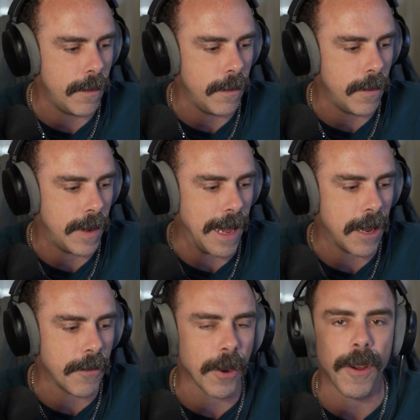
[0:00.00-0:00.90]

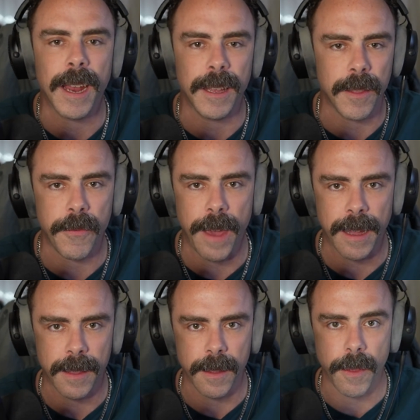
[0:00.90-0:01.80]
taken for granted, the
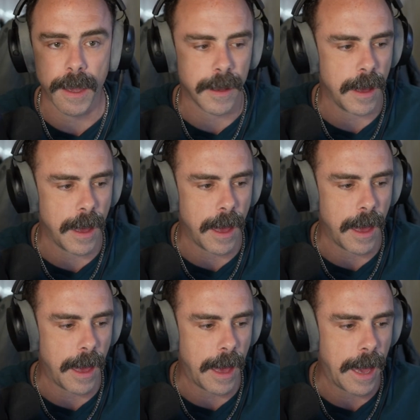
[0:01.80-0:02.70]
fact that like
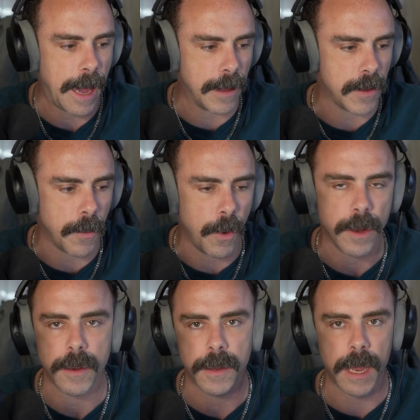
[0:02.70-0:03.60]
I had
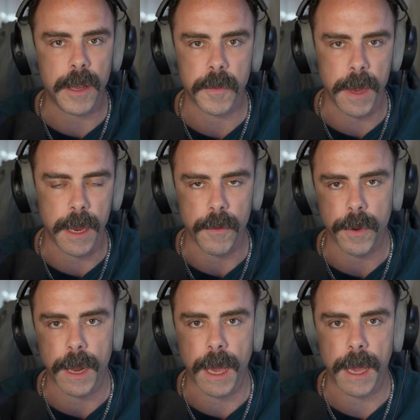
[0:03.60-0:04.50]
someone to teach me
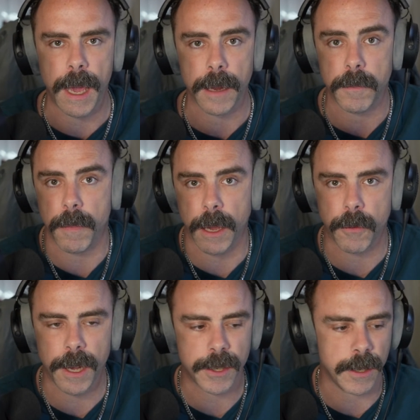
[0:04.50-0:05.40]
when I had my
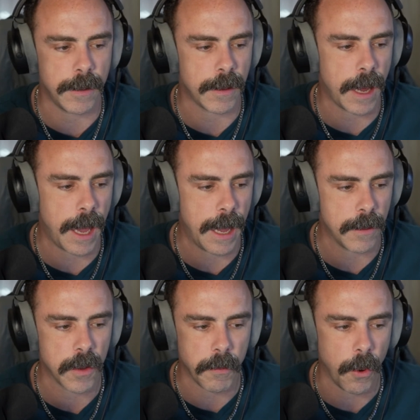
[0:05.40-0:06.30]
questions, and I had
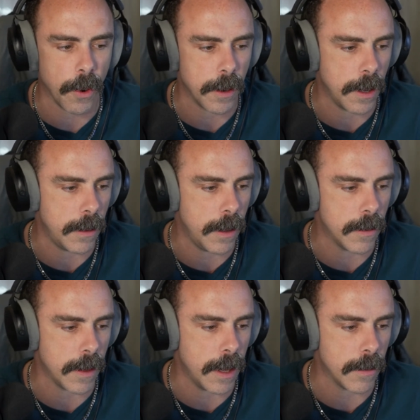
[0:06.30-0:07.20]
support in these
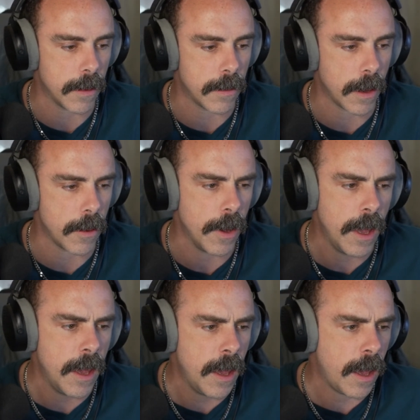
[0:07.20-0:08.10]
things. And so
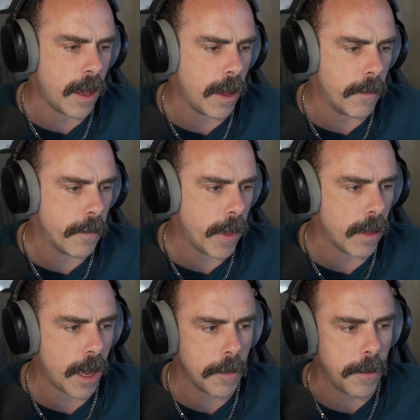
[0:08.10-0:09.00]
a
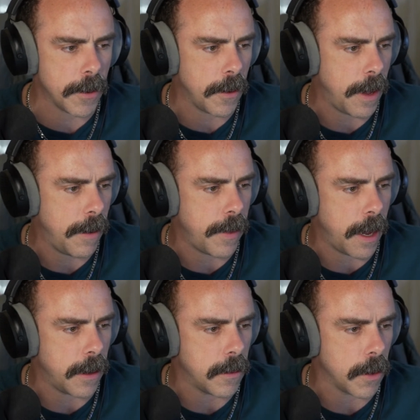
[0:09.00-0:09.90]
lot of people don't have
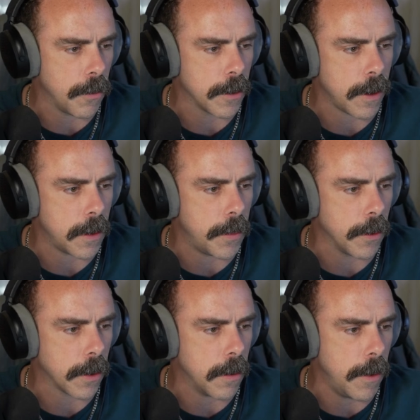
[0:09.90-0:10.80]
that. And so we're trying to
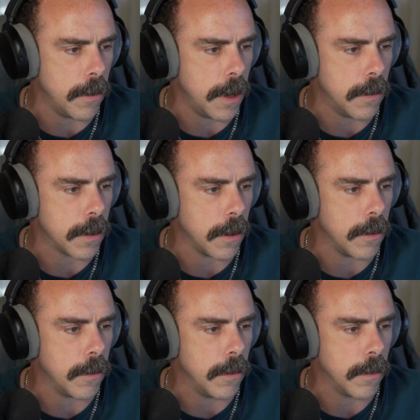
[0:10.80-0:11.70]
build a community
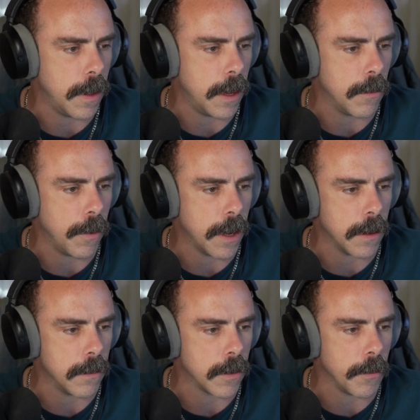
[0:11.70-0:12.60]
so that we
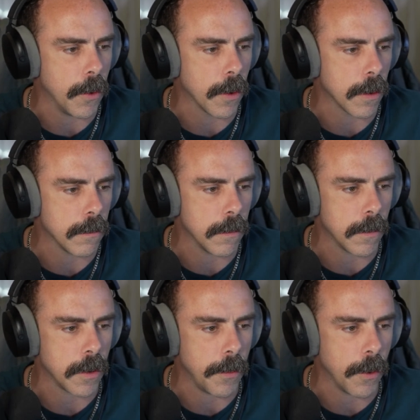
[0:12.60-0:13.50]
can support
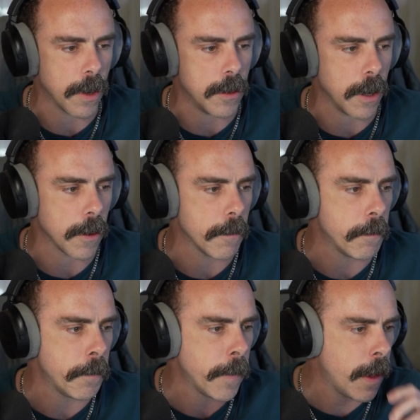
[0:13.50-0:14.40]
each other.
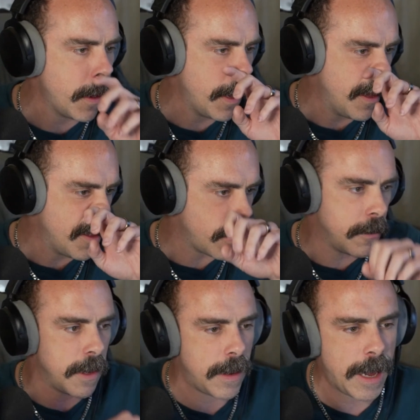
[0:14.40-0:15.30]
So
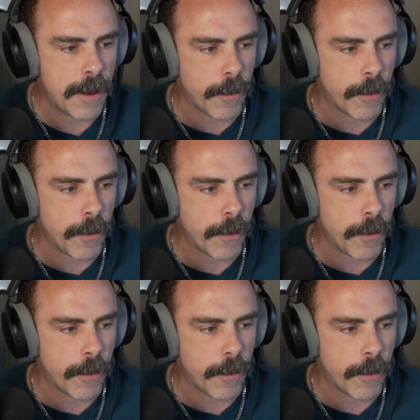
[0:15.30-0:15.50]
today we are